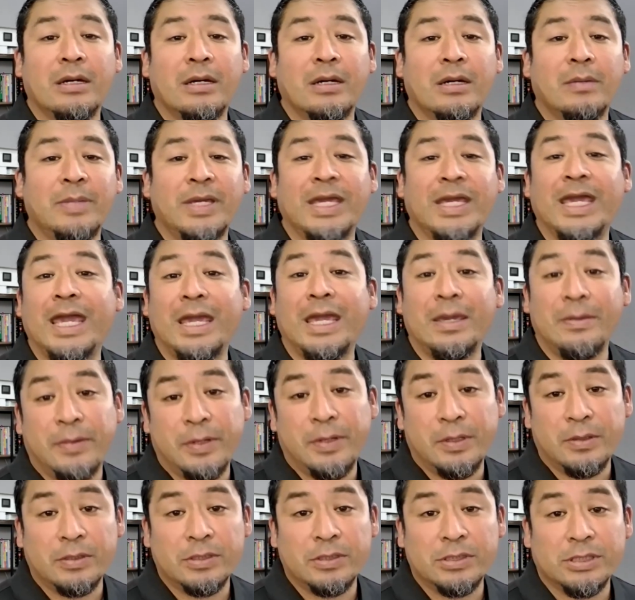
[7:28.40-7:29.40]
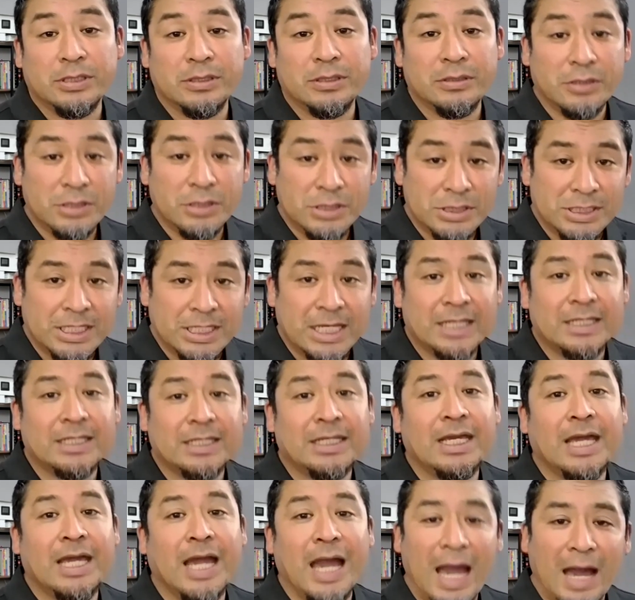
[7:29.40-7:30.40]
behaviors,
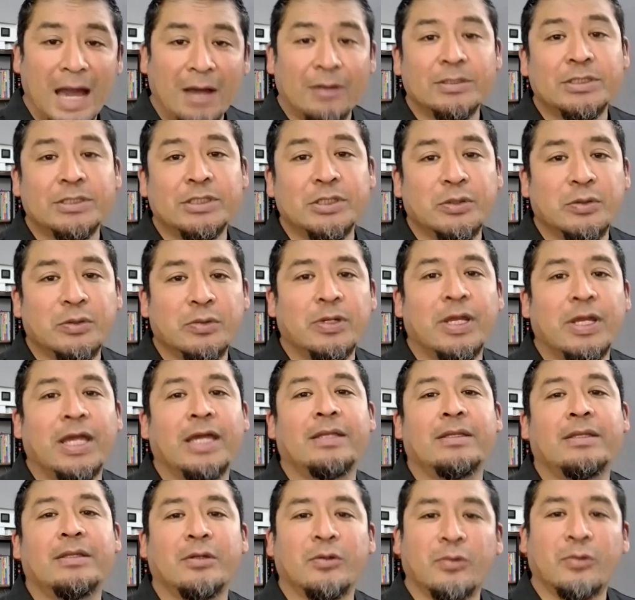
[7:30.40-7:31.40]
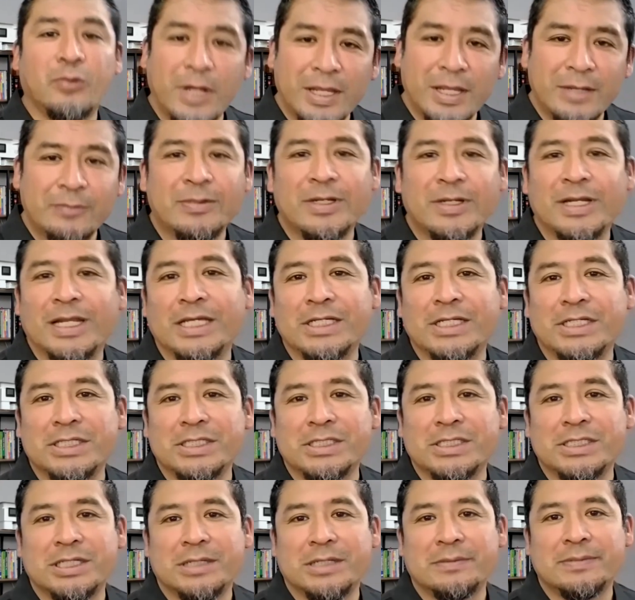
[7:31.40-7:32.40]
understanding how to create great
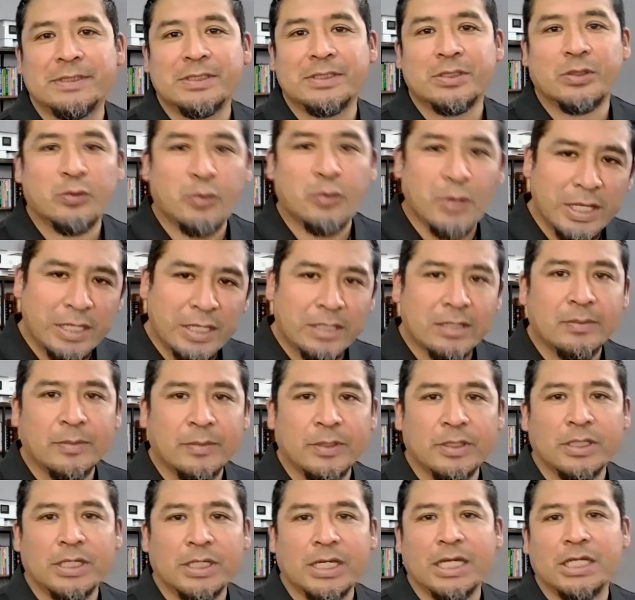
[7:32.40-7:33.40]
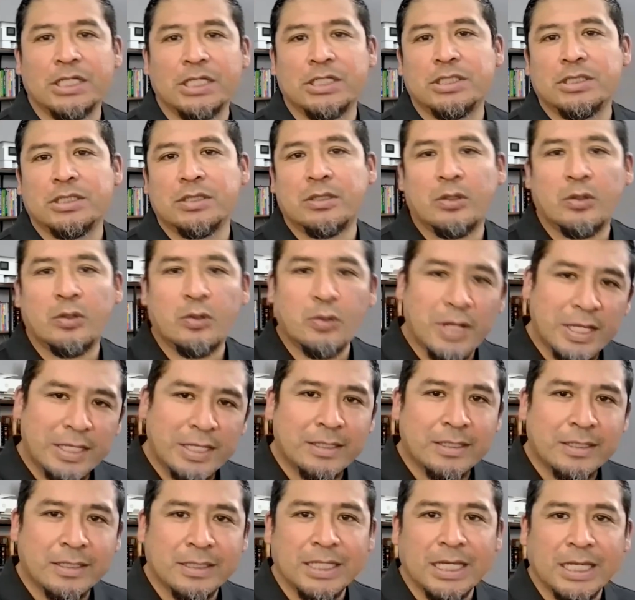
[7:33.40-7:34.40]
relationships, great communication, great
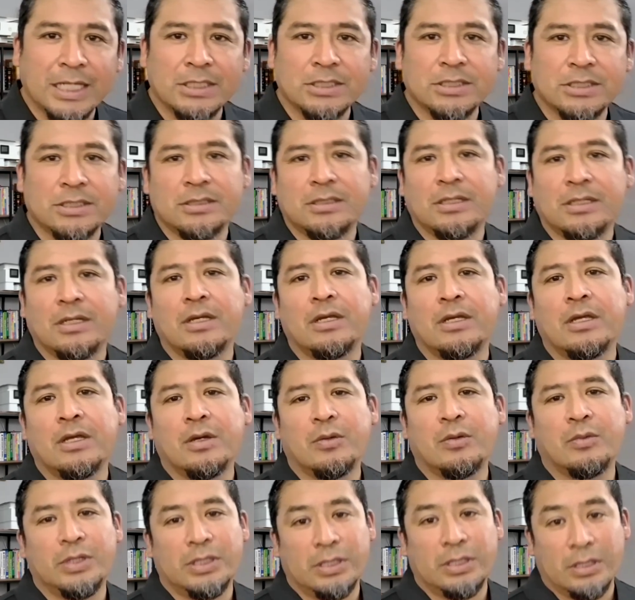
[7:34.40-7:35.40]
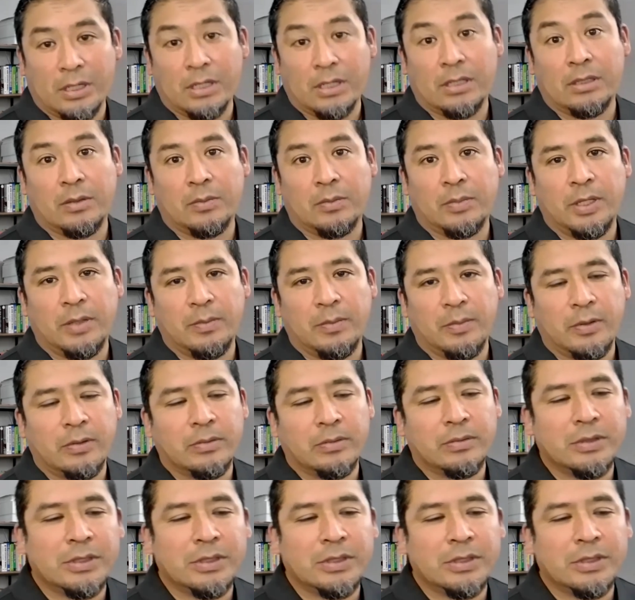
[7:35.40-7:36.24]
connection with other people.